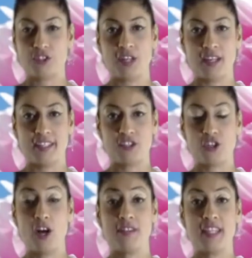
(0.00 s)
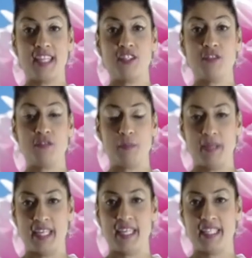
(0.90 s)
Nadiya Shah. Thank you for
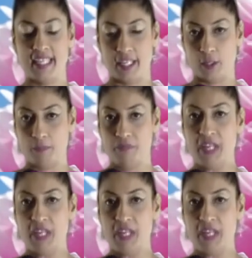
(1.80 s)
being here.